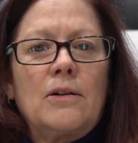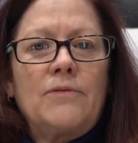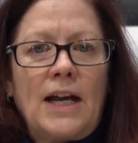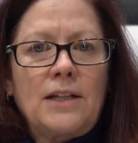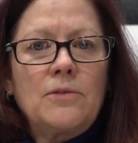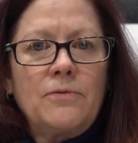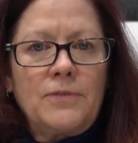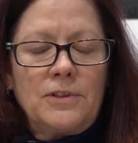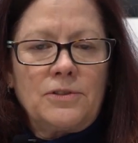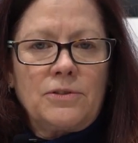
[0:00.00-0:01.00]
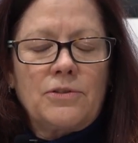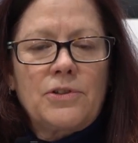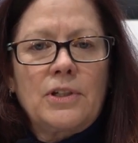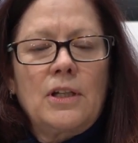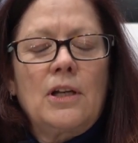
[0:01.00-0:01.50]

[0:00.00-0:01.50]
vacuum filters.